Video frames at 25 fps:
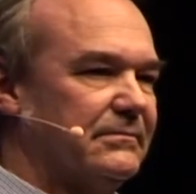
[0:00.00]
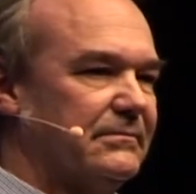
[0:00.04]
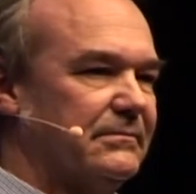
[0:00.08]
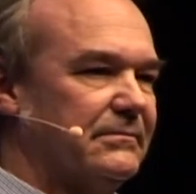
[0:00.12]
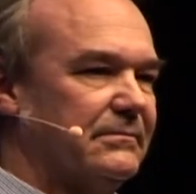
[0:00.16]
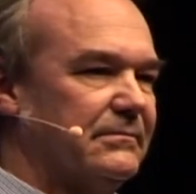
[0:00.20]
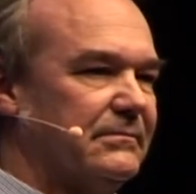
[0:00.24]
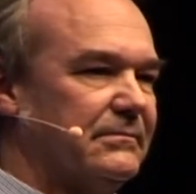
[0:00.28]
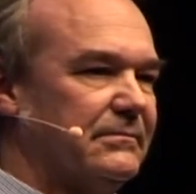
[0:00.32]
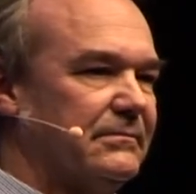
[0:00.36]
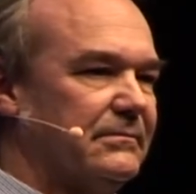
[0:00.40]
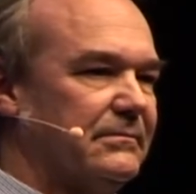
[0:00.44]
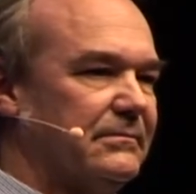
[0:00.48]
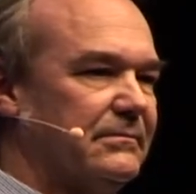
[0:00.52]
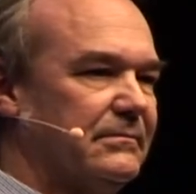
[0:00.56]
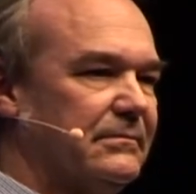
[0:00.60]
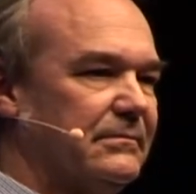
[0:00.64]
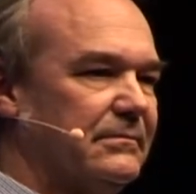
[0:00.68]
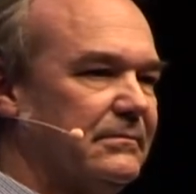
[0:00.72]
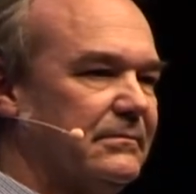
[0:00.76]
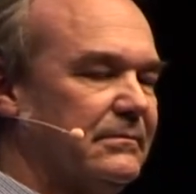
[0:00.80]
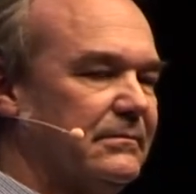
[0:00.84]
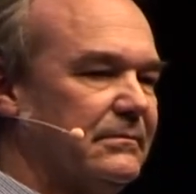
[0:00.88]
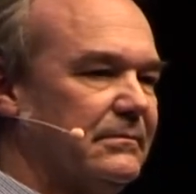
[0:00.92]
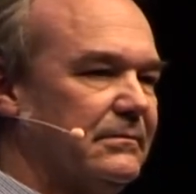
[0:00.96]

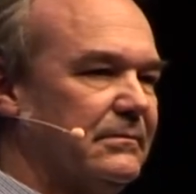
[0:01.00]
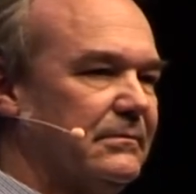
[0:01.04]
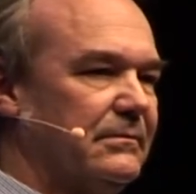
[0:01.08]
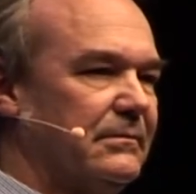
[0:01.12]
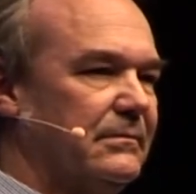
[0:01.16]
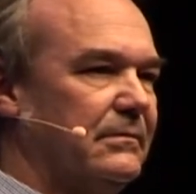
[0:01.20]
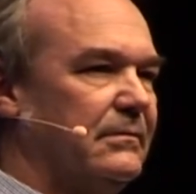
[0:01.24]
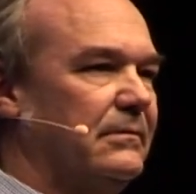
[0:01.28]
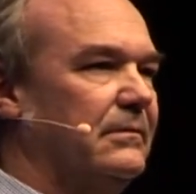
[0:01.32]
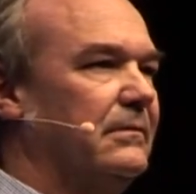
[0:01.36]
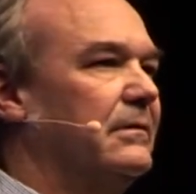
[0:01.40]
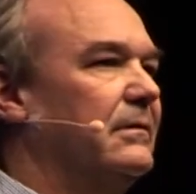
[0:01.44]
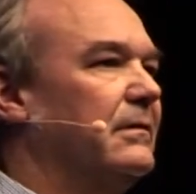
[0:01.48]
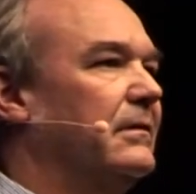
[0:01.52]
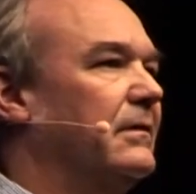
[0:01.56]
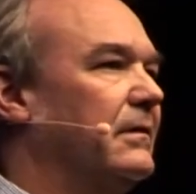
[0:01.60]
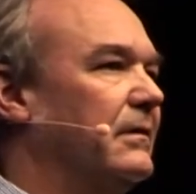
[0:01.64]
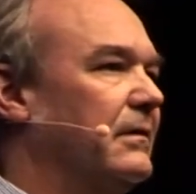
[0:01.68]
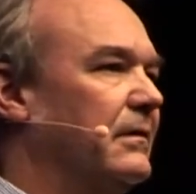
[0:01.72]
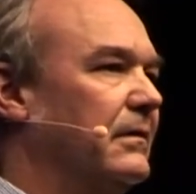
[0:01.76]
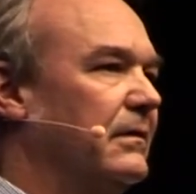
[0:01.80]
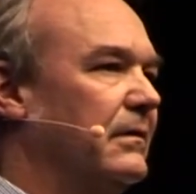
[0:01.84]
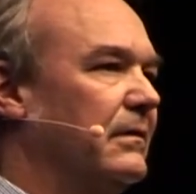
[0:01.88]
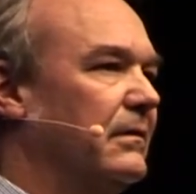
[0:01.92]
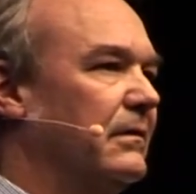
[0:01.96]

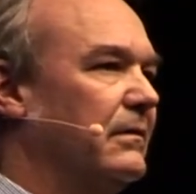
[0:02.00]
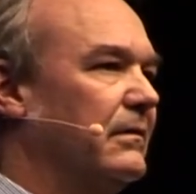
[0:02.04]
Nothing is said.